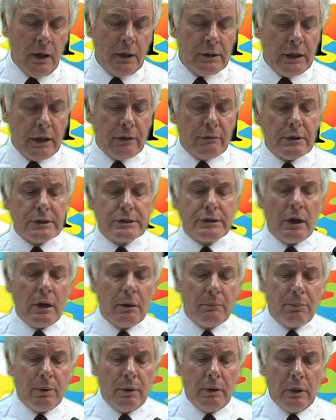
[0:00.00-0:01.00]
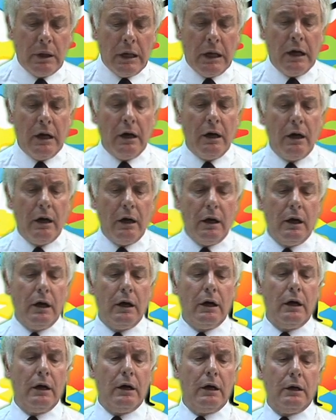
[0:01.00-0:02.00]
Another example,
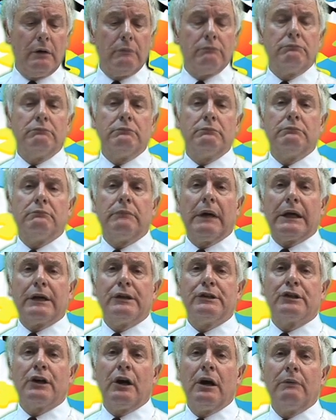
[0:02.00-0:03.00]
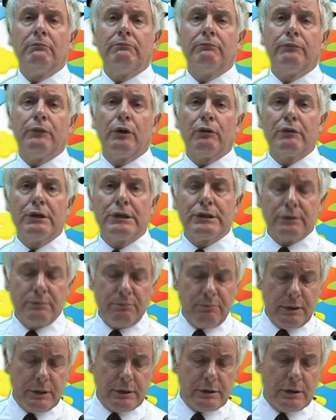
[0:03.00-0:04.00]
back in time, not
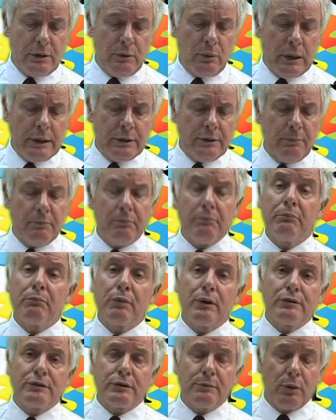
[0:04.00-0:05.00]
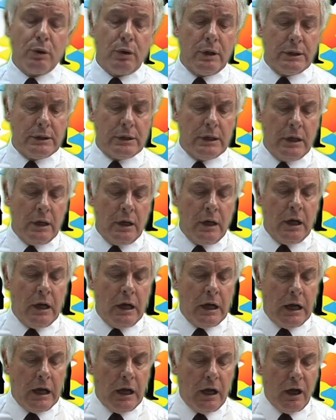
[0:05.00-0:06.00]
recent, but one that proves the point,
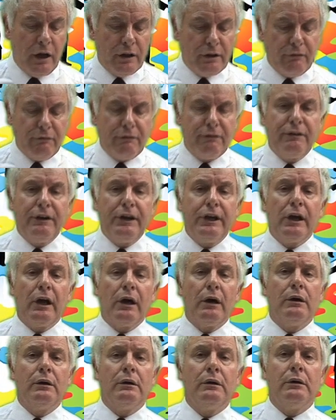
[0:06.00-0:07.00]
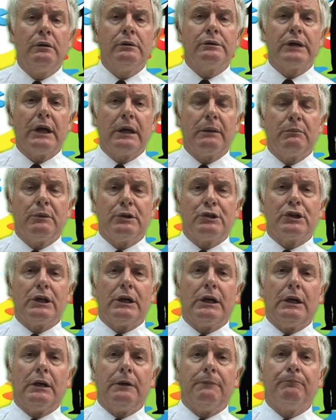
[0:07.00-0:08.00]
the videotape
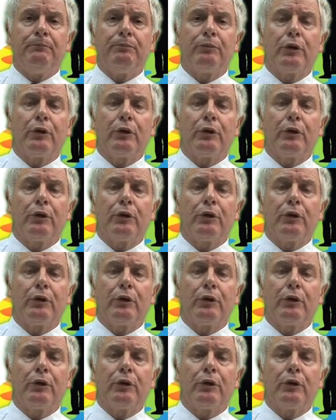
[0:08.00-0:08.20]
machine.